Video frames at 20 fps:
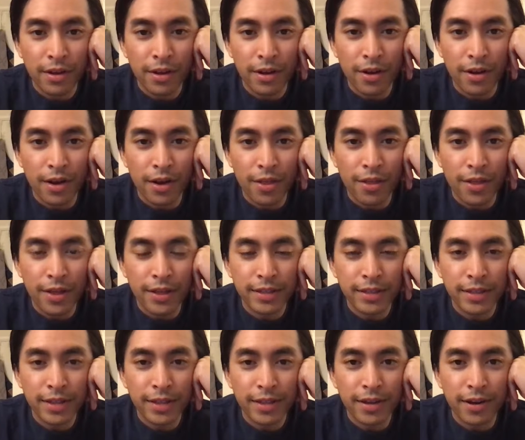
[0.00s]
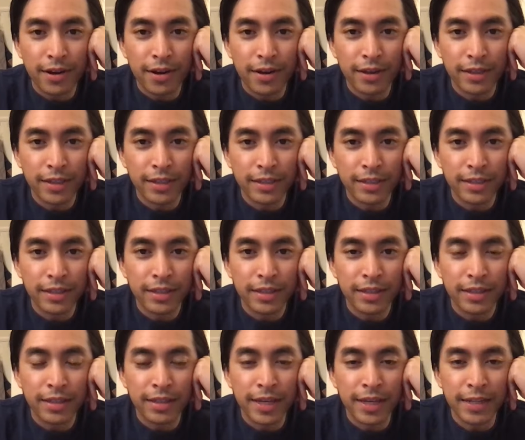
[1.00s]
Authentic August,
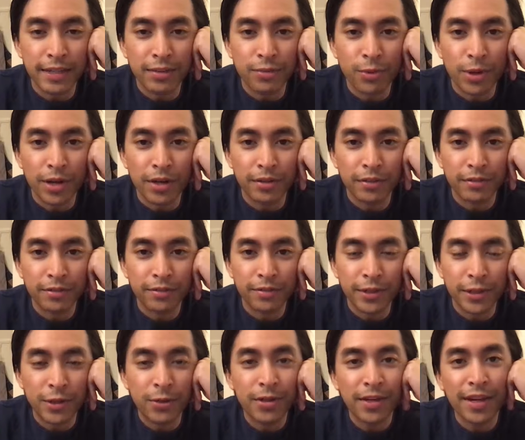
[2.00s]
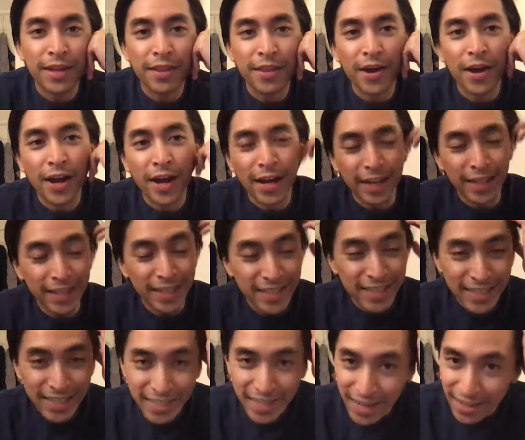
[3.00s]
day 12. You know what I thought? This
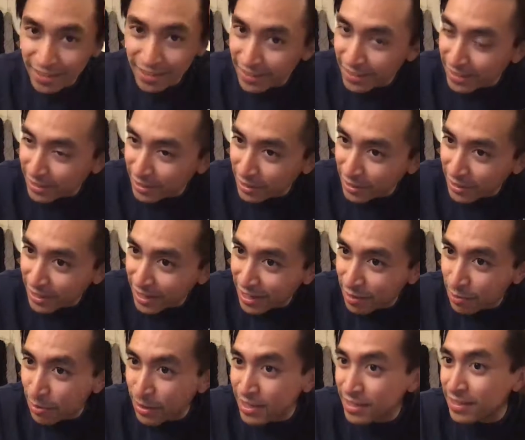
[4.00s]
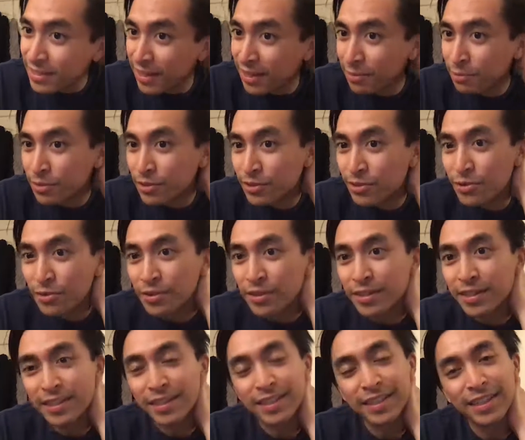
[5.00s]
is kind of like a bedtime
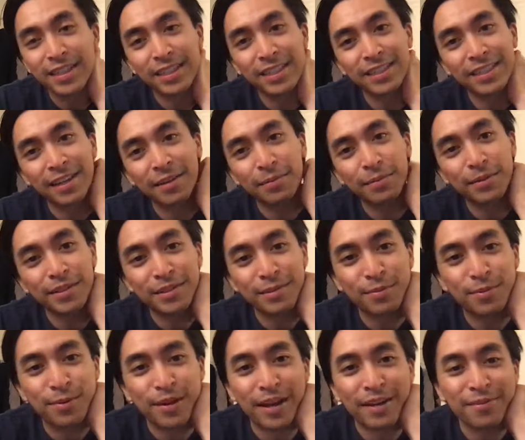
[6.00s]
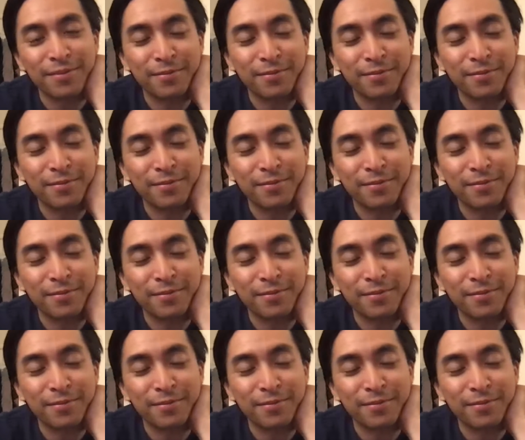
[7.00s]
story, except it's about